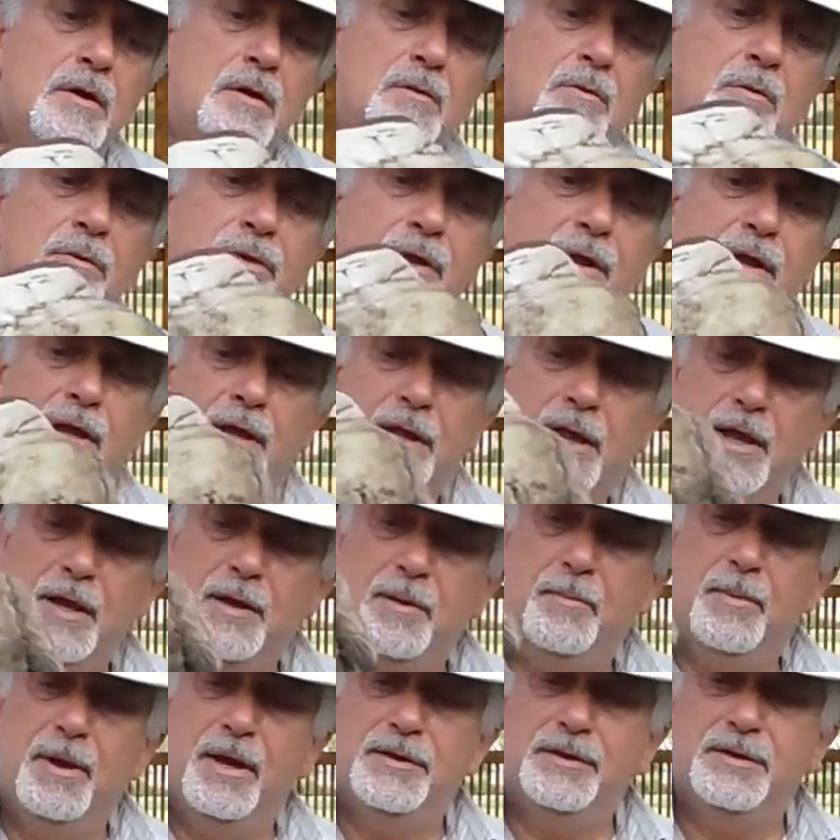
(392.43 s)
One thing I like
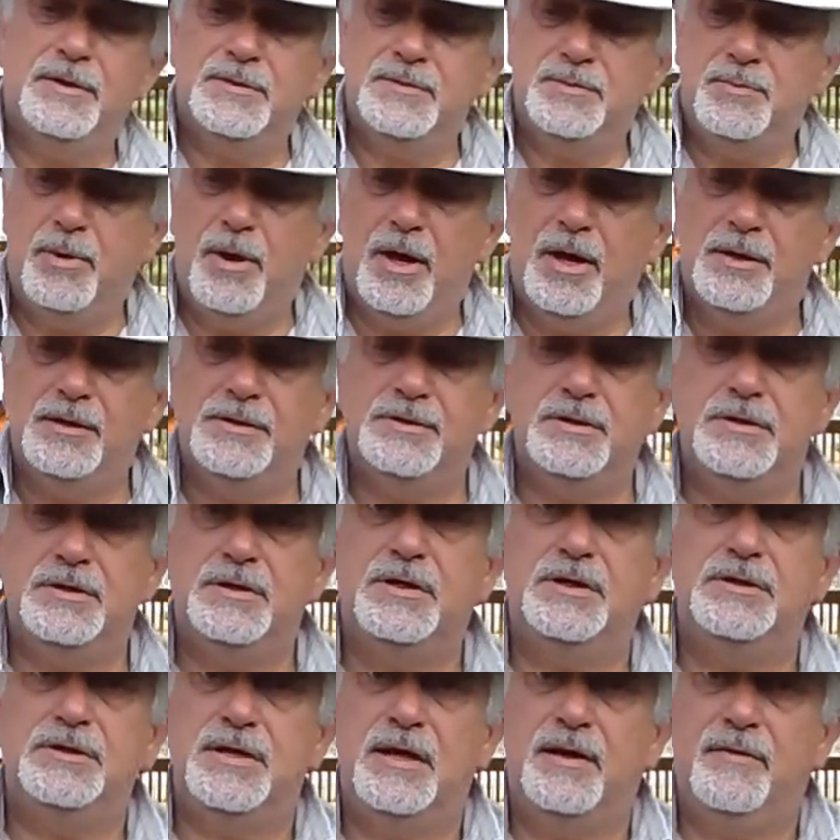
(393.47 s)
about this pot is it
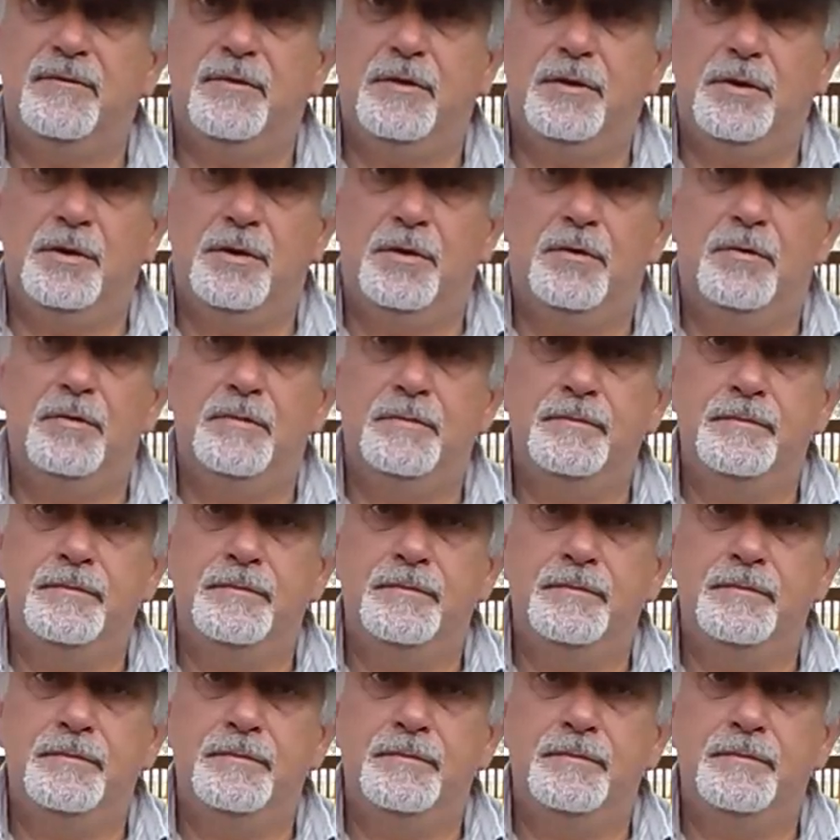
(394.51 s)
does have the little